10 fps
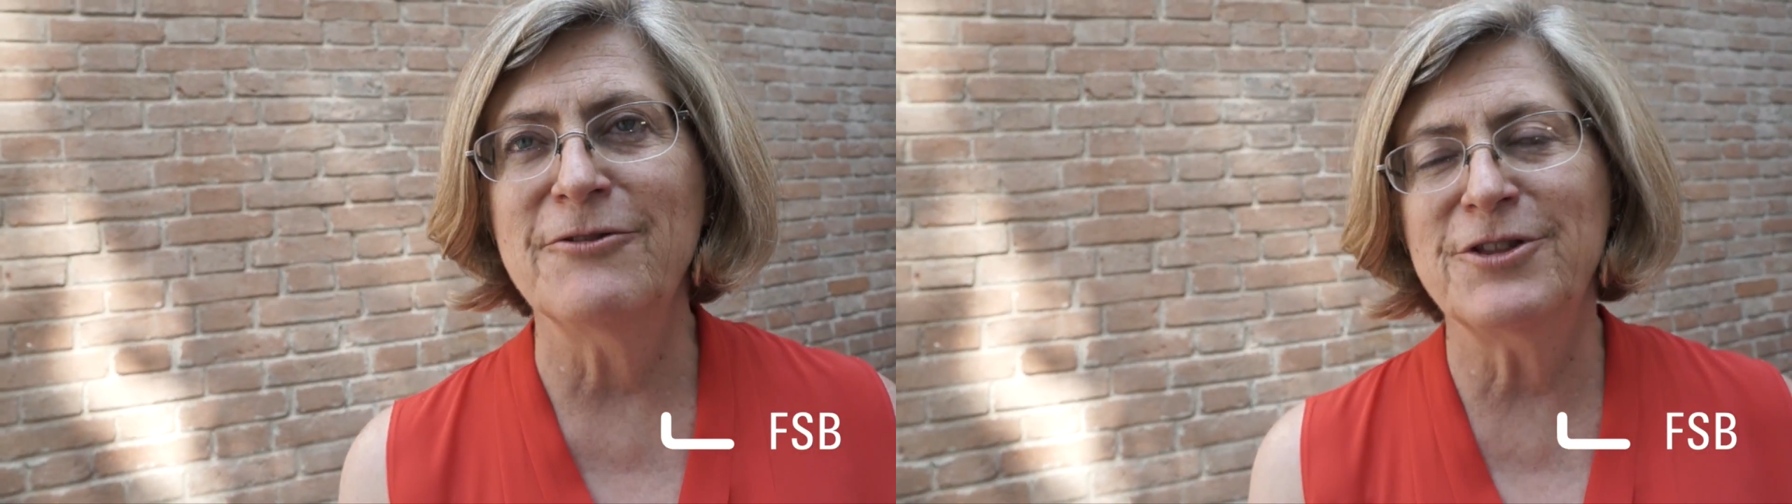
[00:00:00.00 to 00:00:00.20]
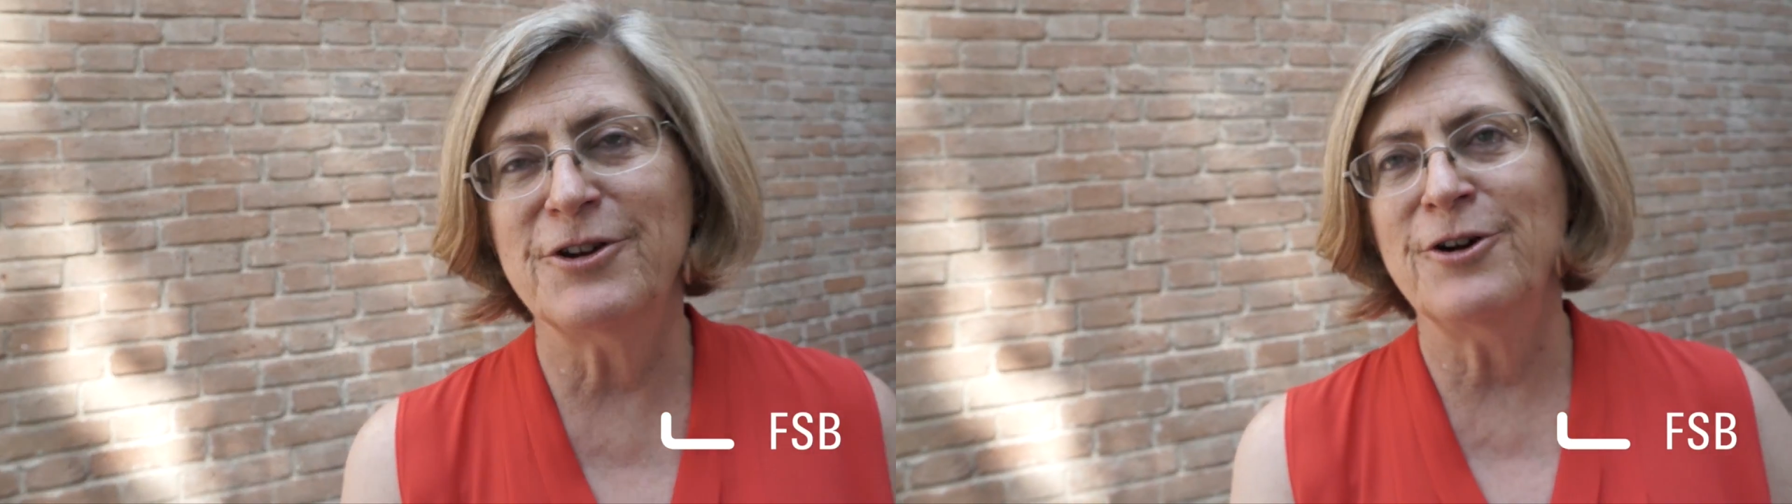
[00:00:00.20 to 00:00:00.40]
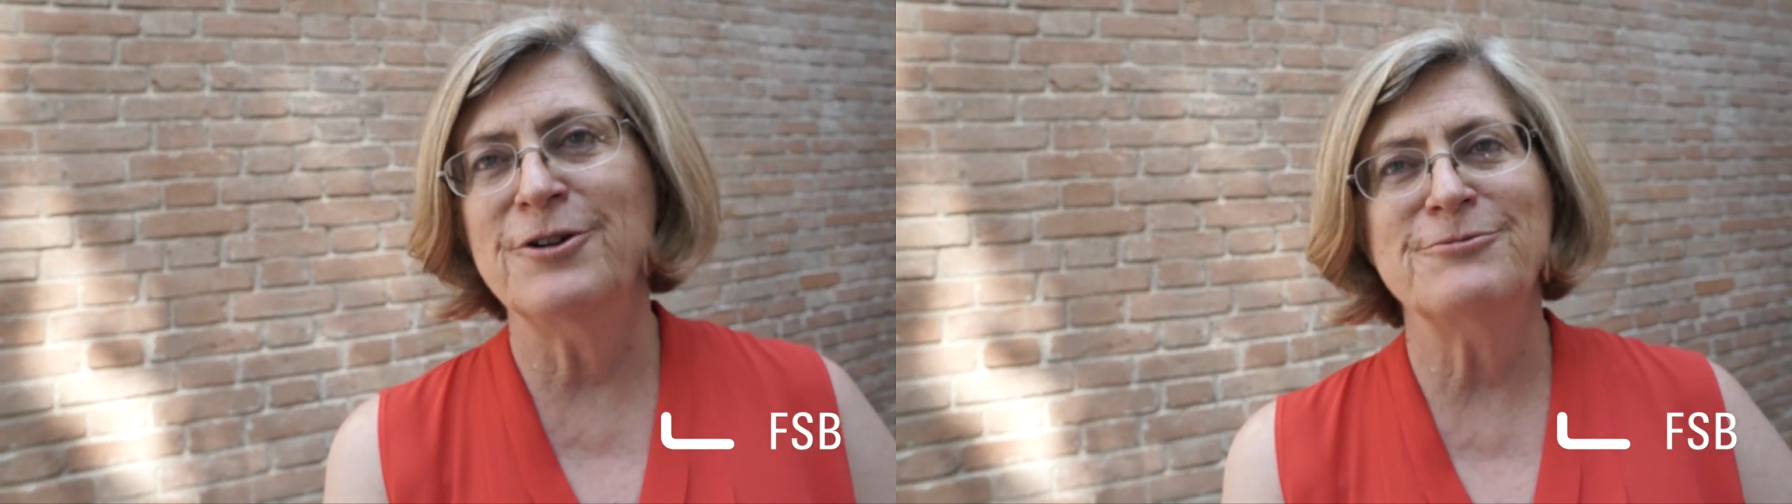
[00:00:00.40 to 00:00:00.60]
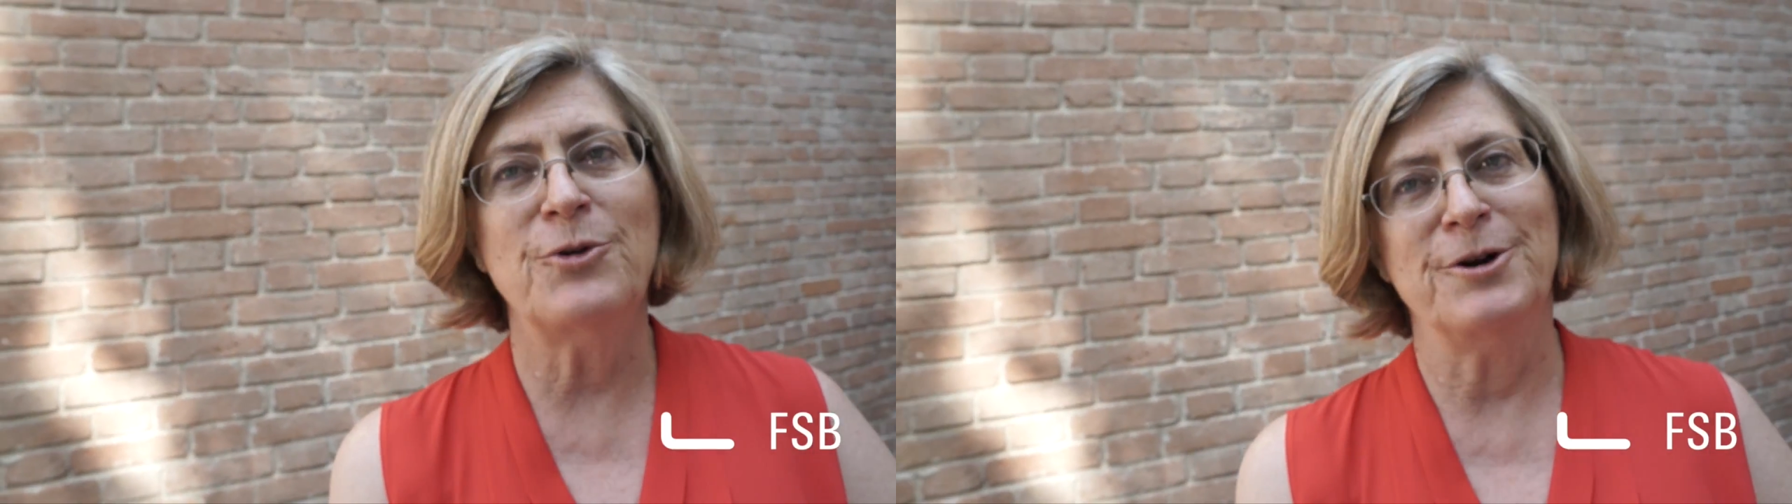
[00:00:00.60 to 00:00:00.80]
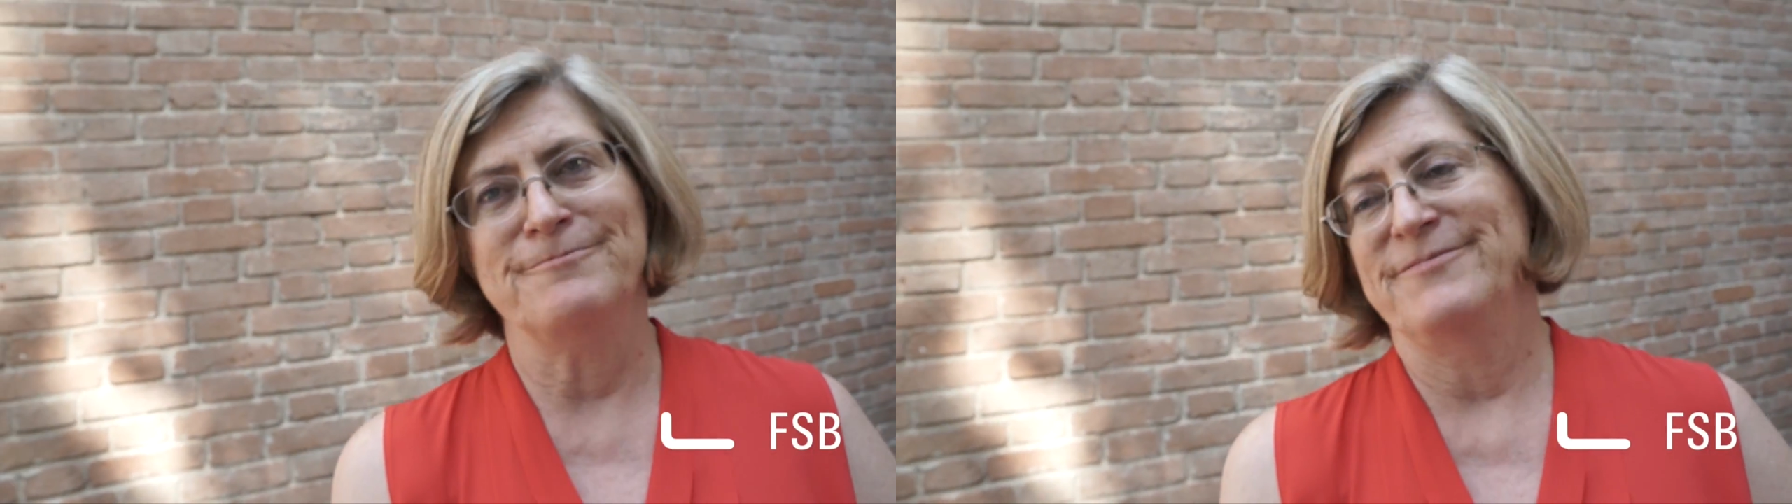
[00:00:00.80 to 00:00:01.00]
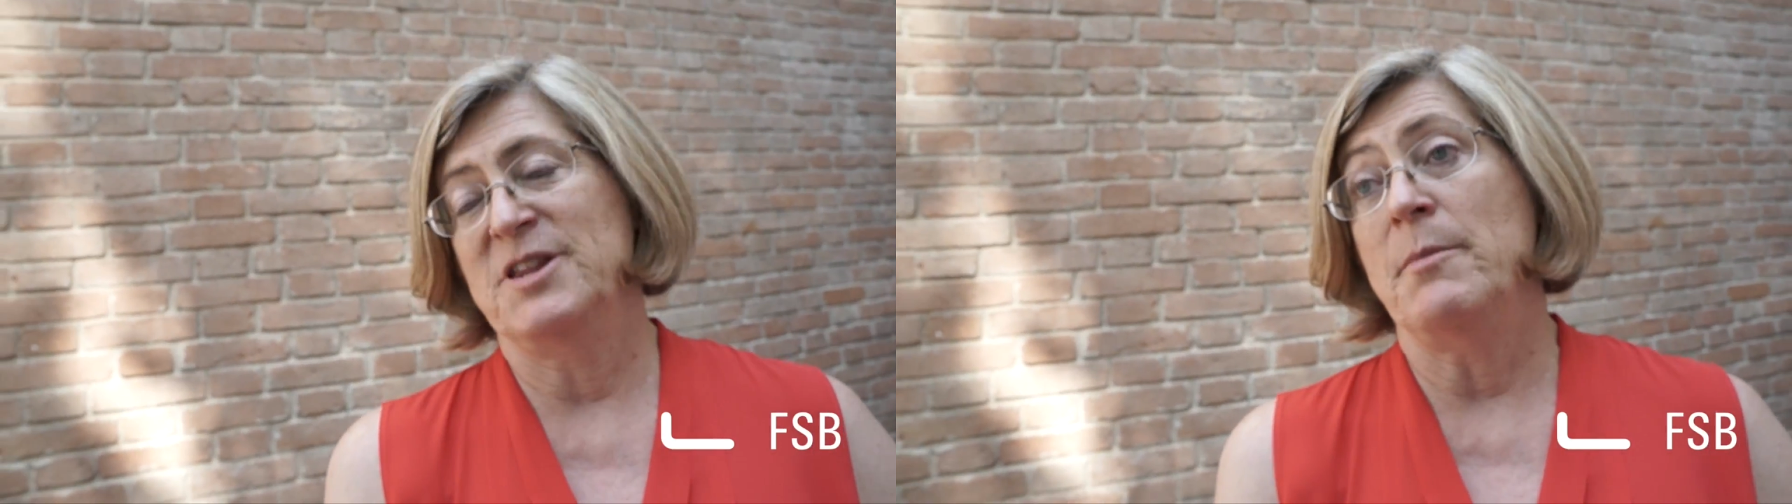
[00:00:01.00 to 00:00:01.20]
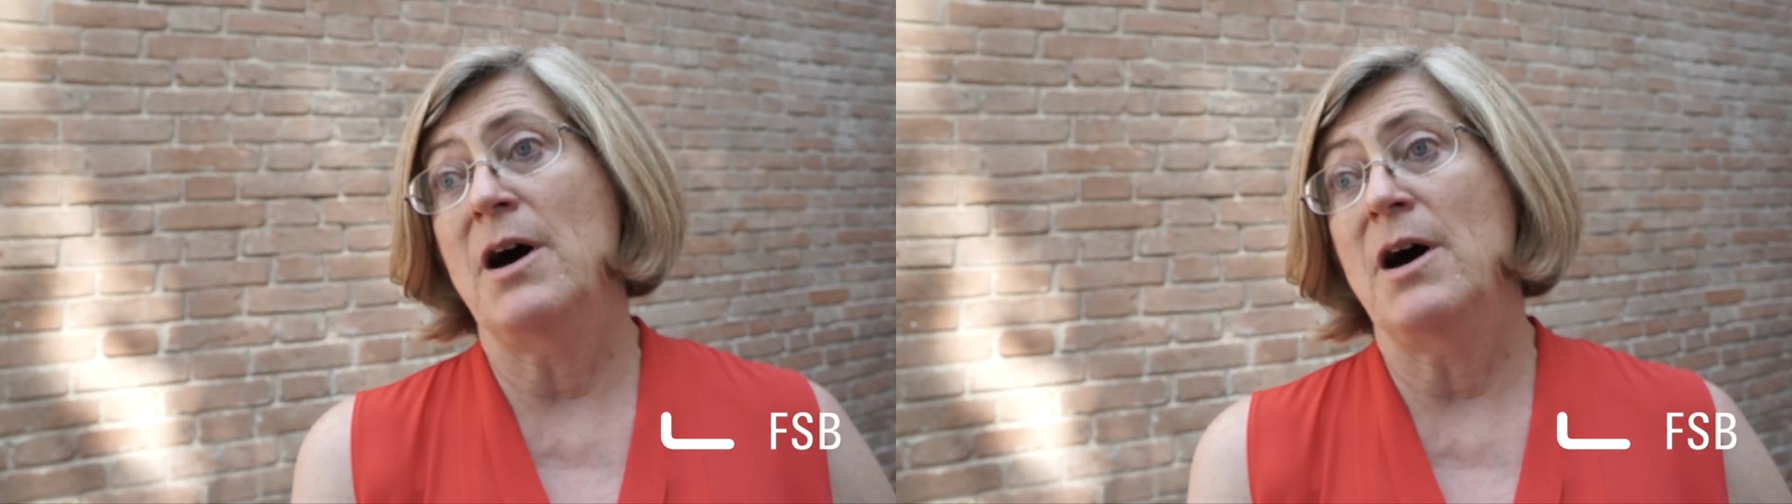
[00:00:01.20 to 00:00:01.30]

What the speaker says: or the